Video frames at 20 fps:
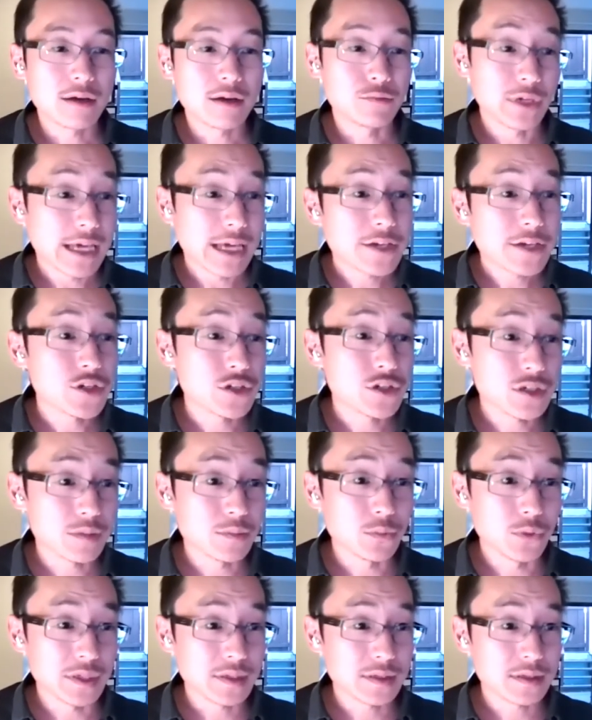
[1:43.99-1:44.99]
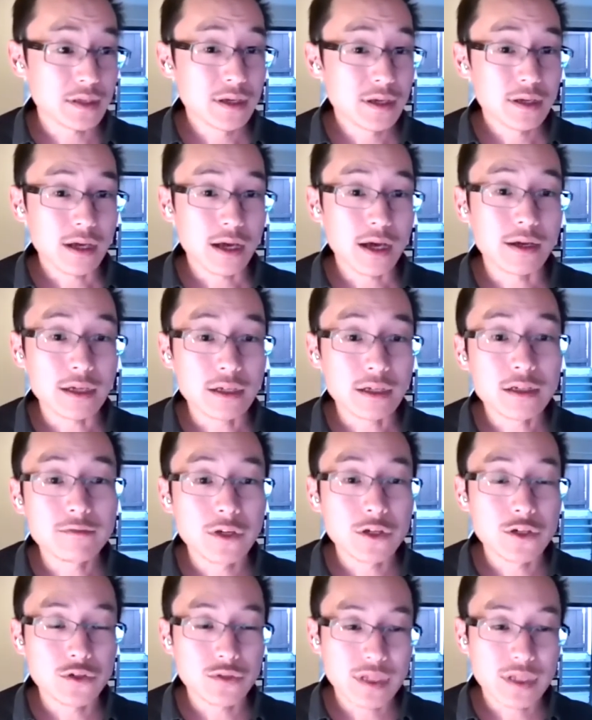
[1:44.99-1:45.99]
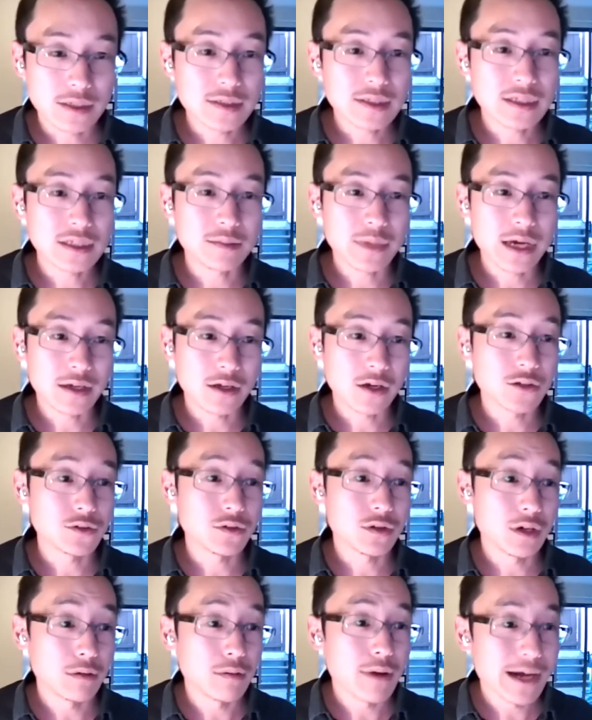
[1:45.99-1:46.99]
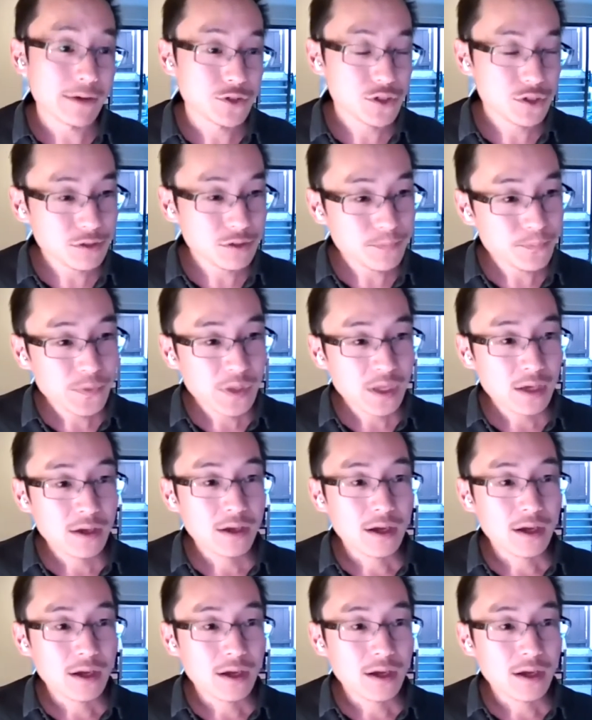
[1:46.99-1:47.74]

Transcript: relationship with individuals on the team and also around you.